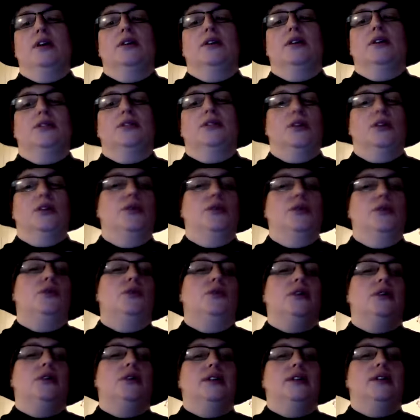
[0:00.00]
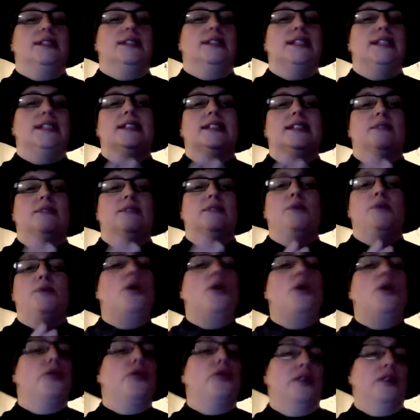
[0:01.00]
So, since
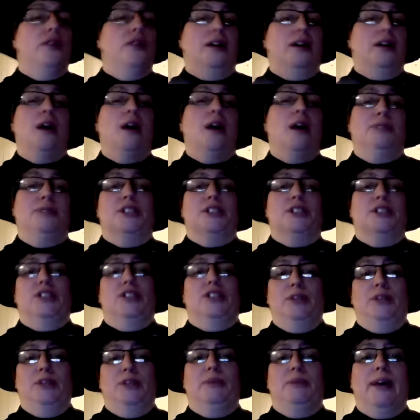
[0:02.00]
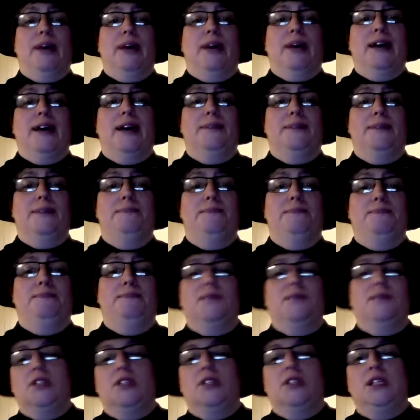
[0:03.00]
both options seemed bad,
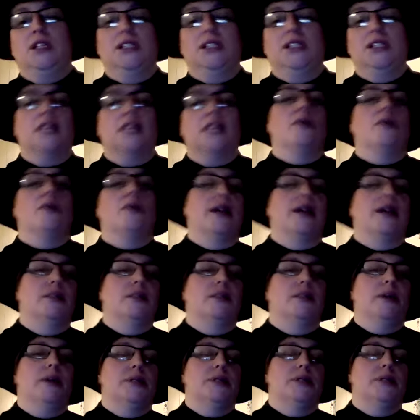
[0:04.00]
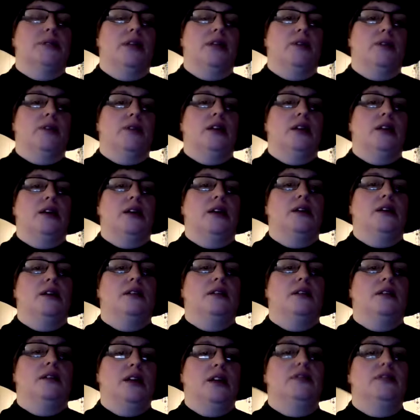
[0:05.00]
she decided to go back to the meetup site with the
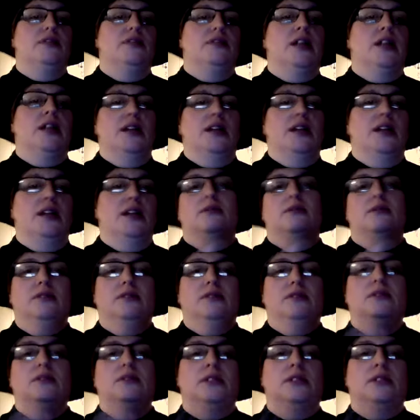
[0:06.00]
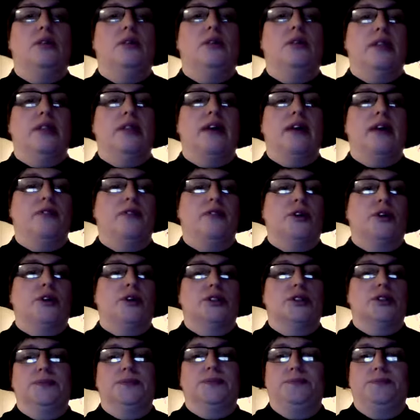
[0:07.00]
thieves and deal with that first.